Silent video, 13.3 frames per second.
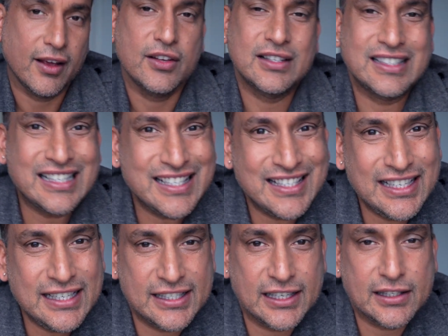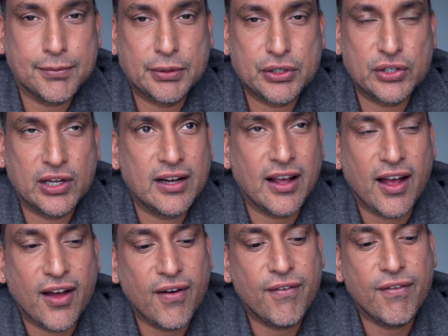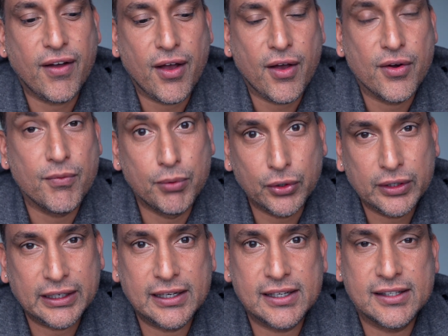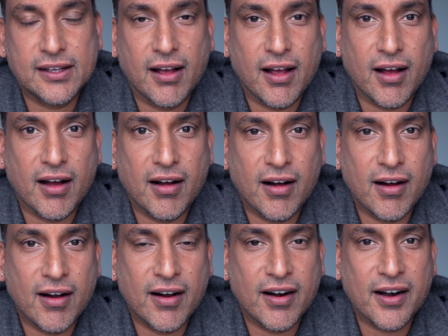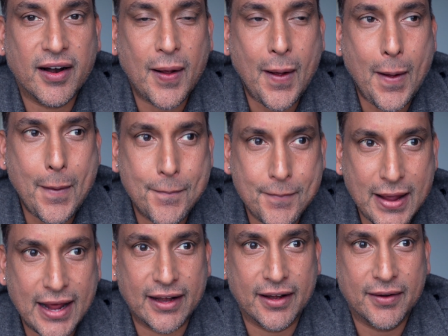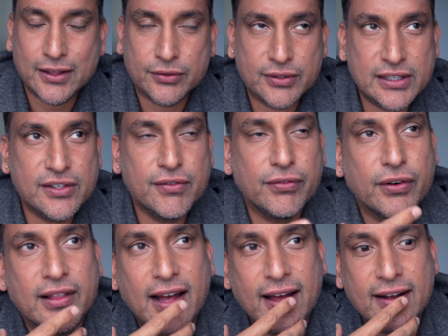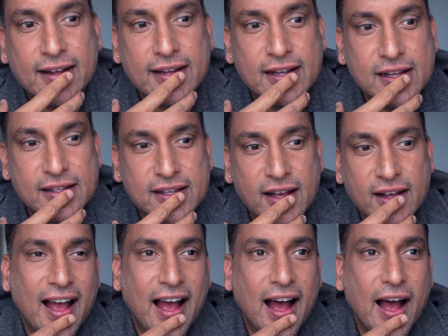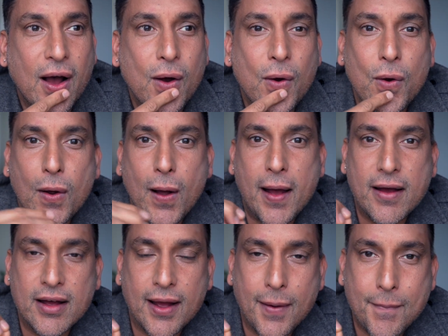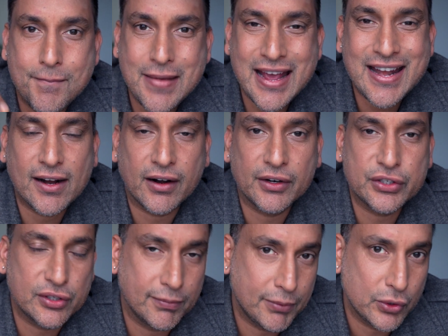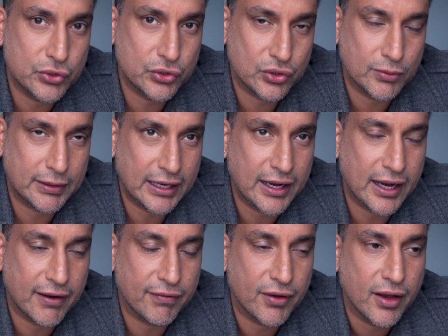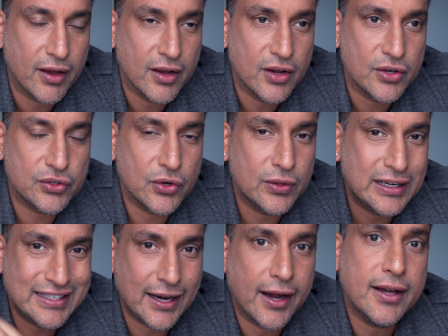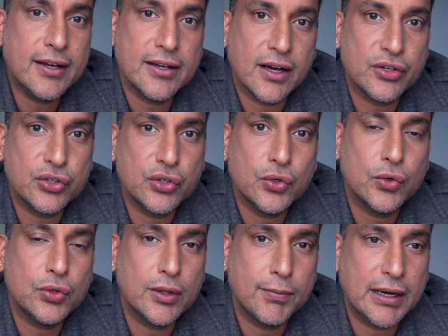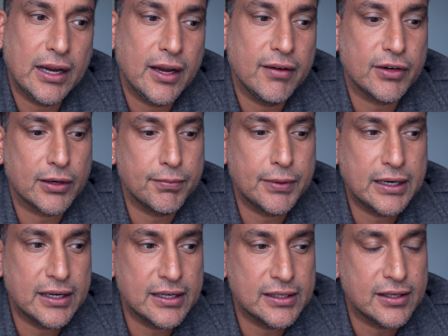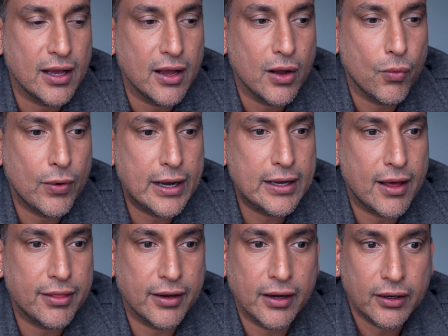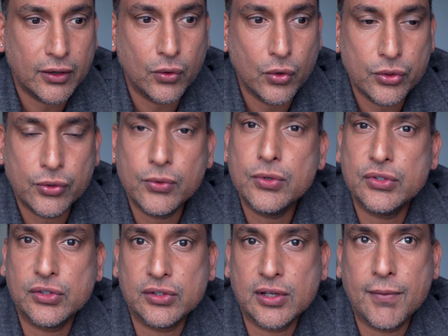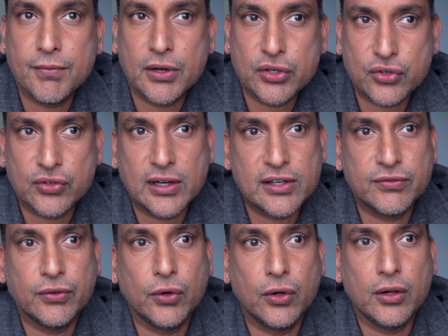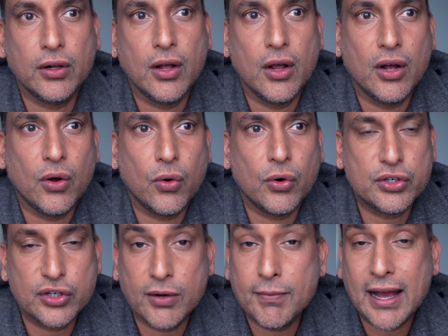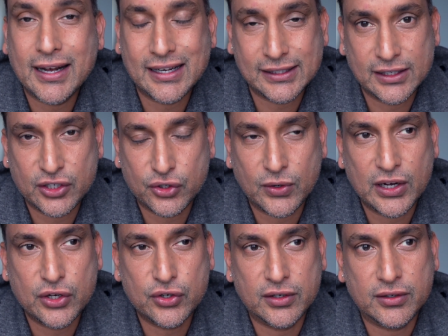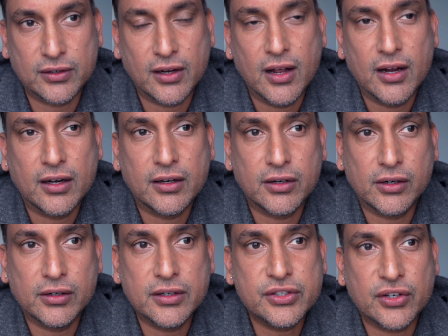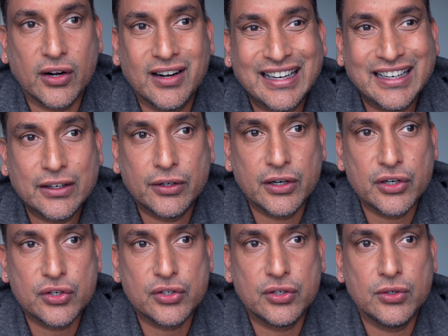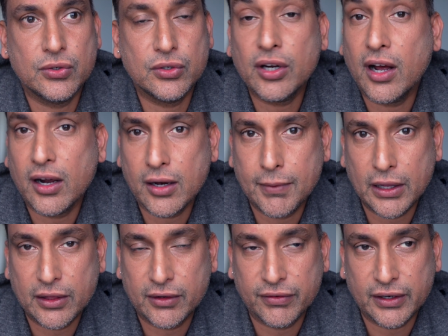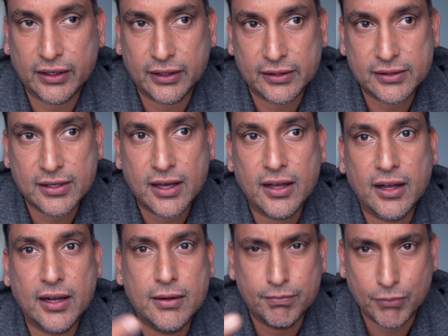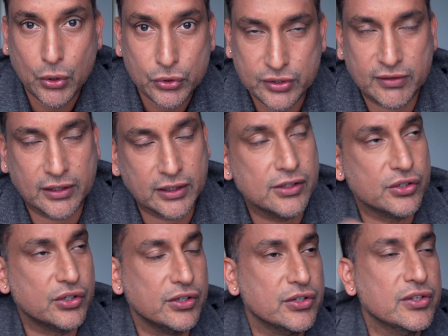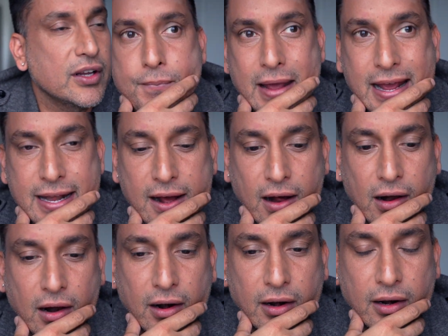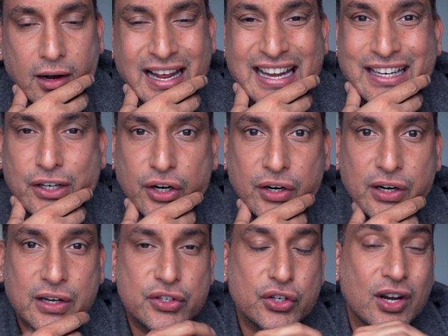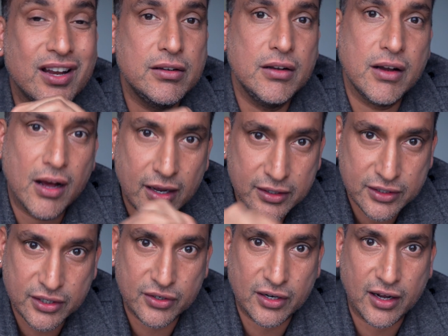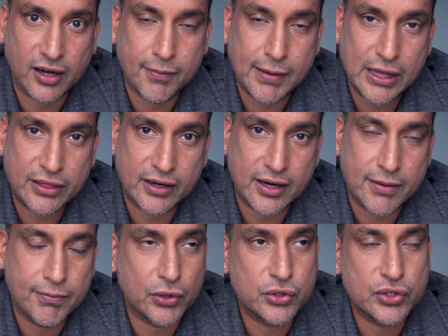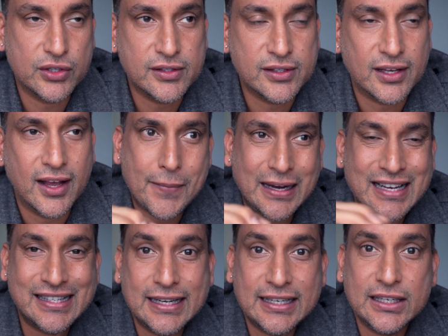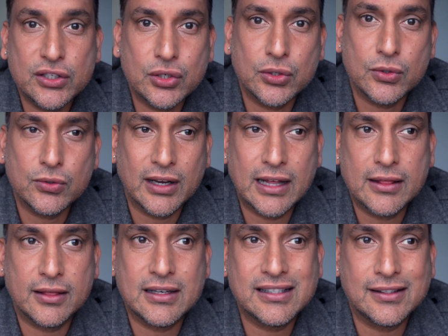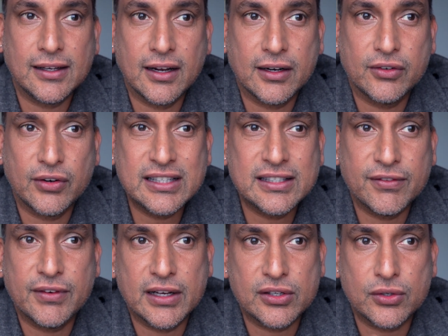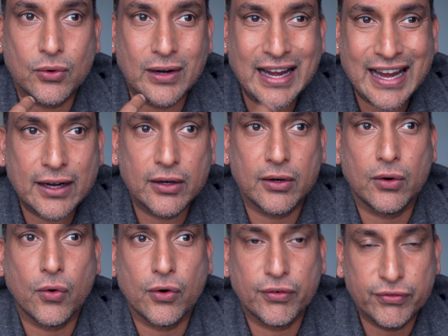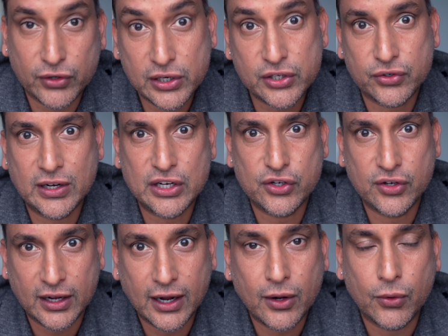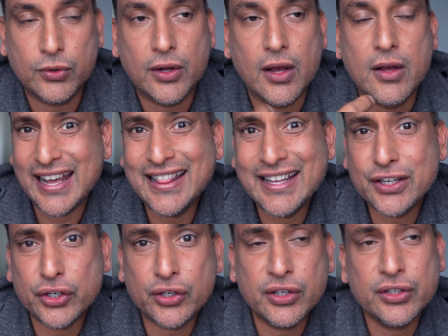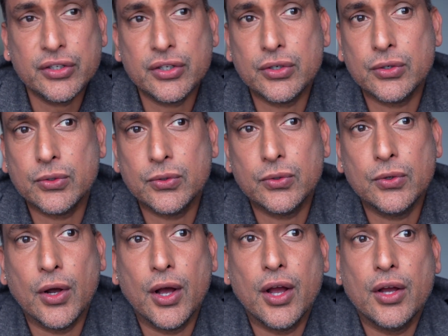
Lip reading: 66% of bullies are men. And the reason for that is how men are supposed to behave. So they tied it down to the behavior because when they go through some stressful or traumatic situation, girls are encouraged to talk about their feelings in most of the cultures. Men are encouraged not to talk about their emotions because they need to let this aggressiveness or anger or frustration out. And they turn to